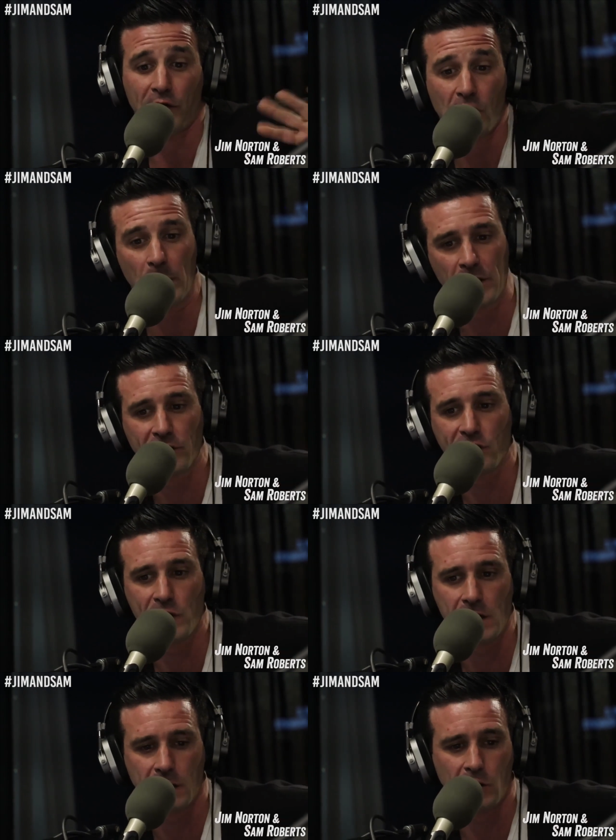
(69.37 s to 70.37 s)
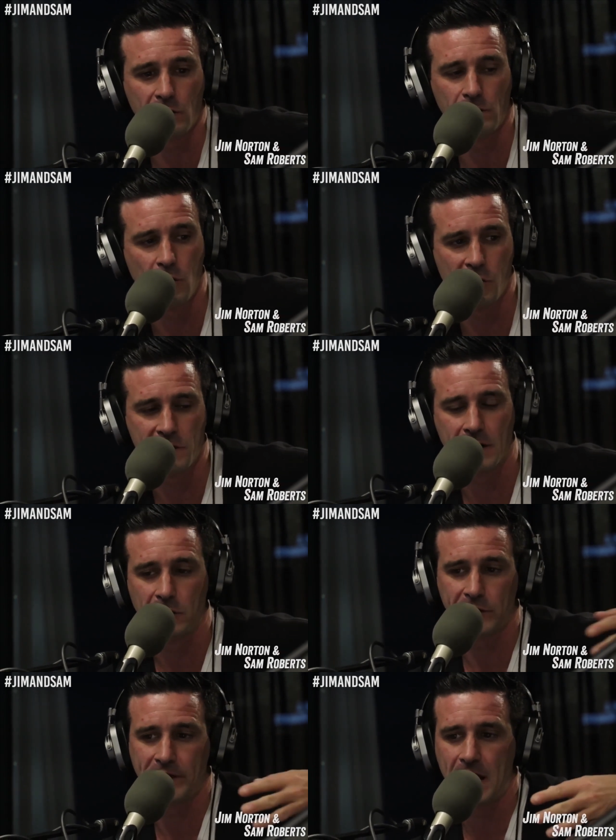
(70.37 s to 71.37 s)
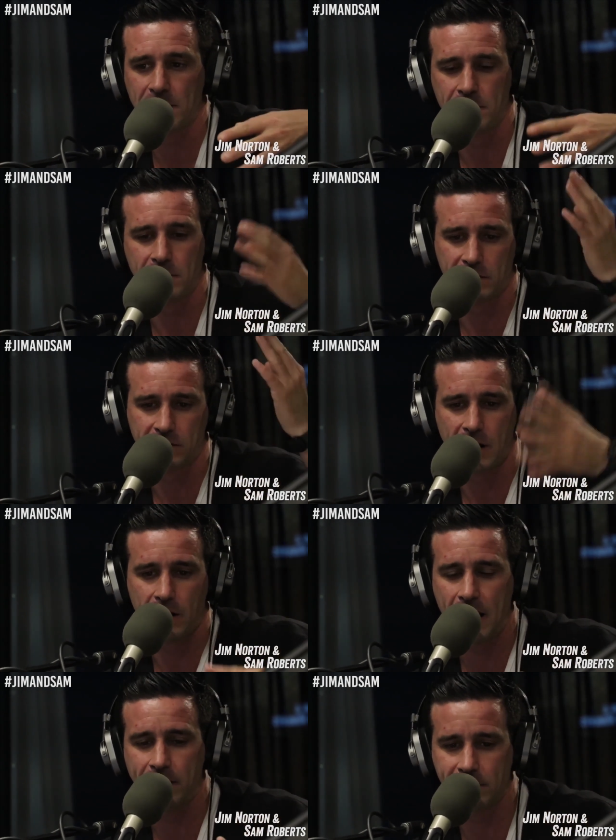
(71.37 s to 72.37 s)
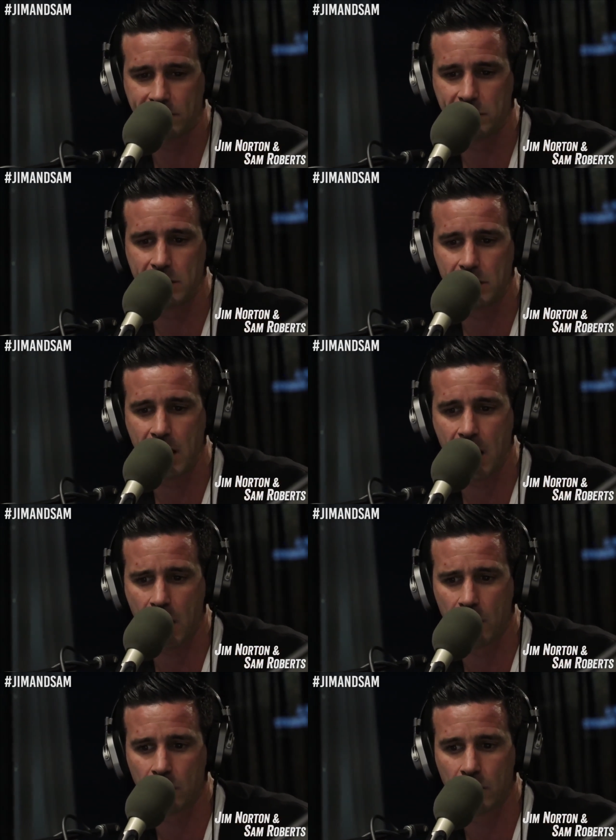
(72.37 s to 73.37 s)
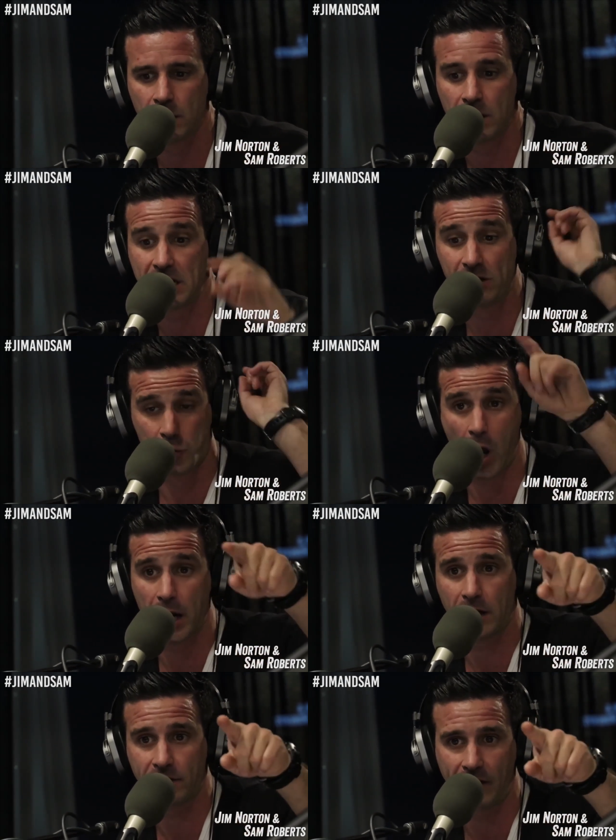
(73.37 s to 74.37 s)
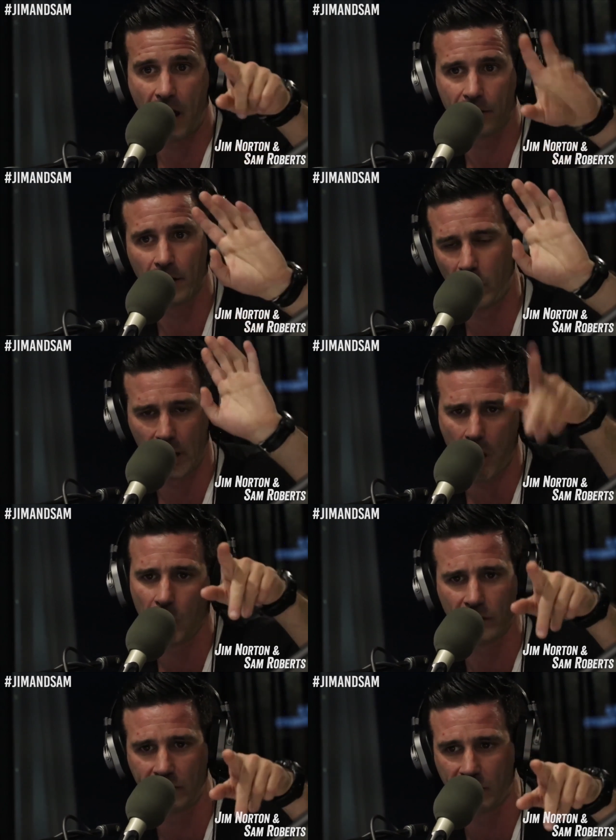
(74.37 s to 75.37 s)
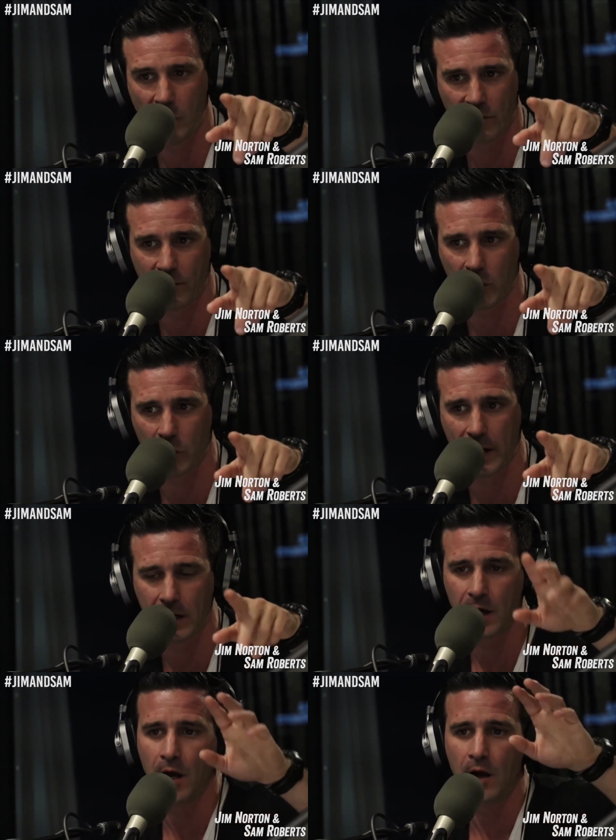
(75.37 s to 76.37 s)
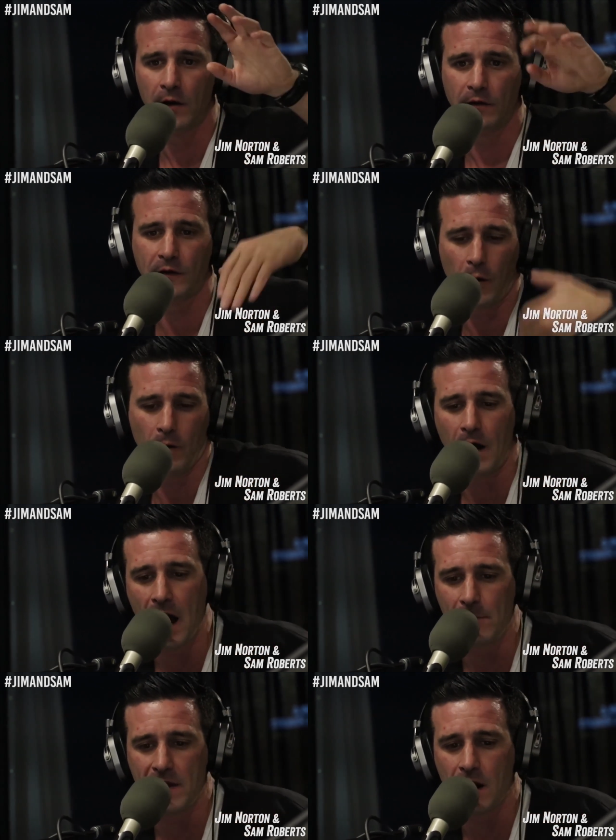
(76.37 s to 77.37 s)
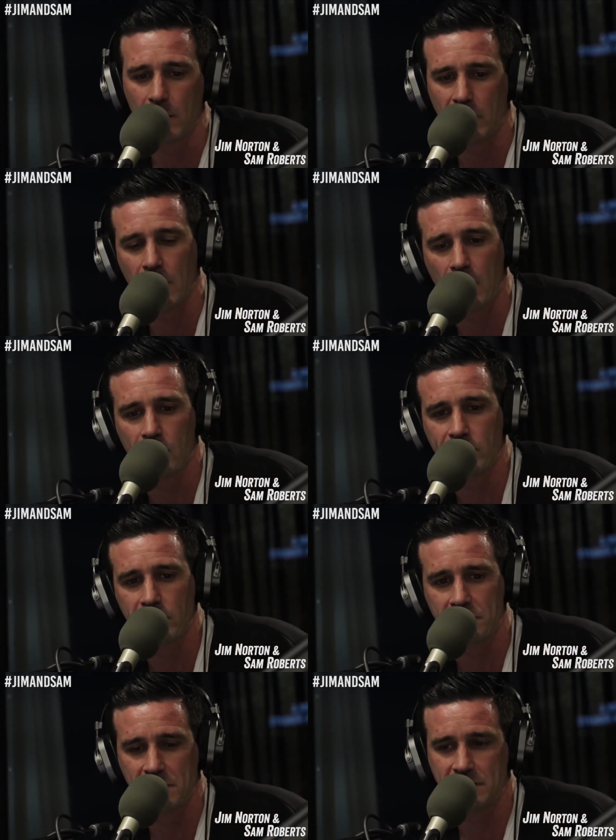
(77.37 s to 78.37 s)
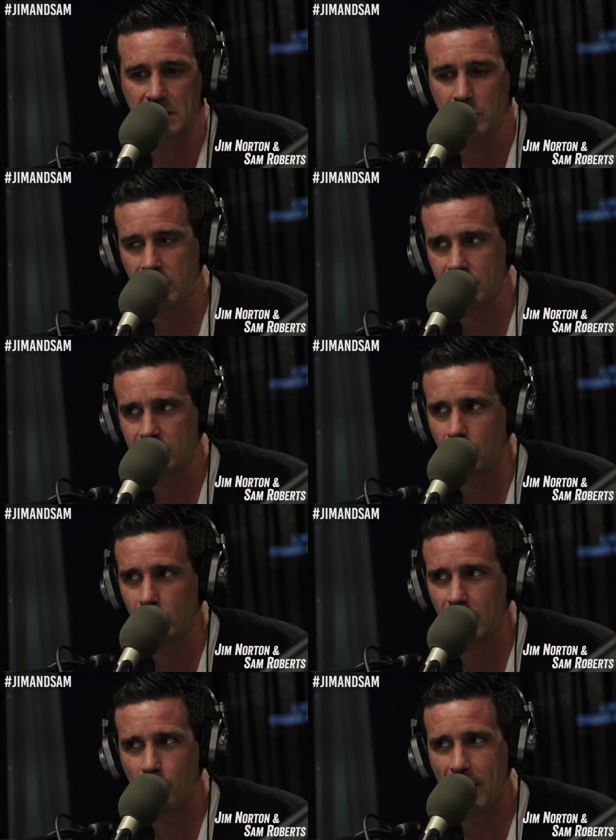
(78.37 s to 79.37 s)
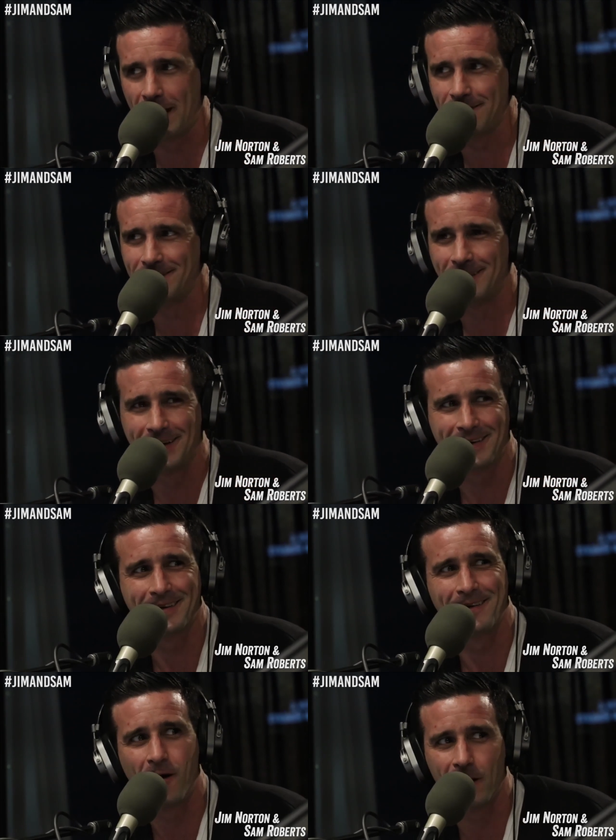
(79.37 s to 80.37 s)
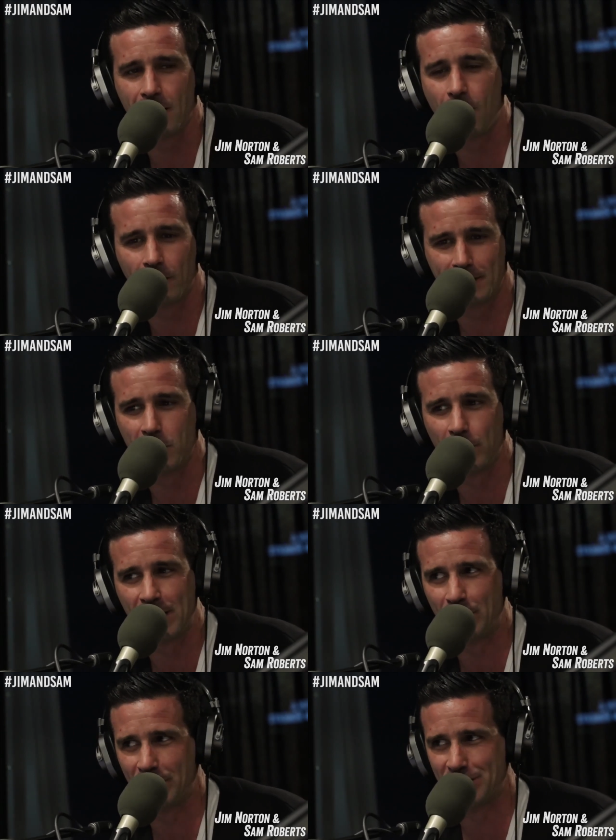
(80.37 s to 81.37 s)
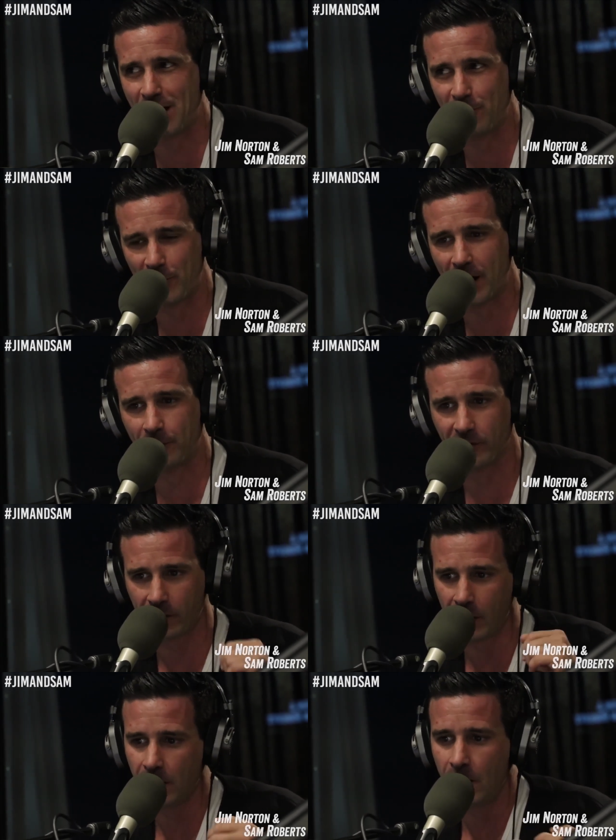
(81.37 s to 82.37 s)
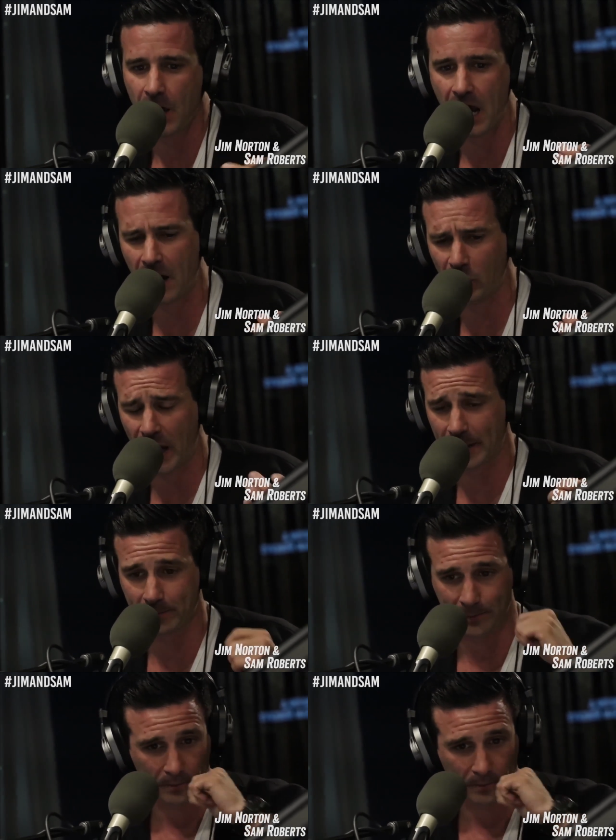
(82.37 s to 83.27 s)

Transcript: there's nobody on the street, and I look north, and I look south, and there's this guy on Allen Street, and he's running south, and I'm like, oh, this is the motherfucker, right? So I'm there, I'm like 115 pounds soaking wet, like, you know, in pajama bottoms, and I'm like,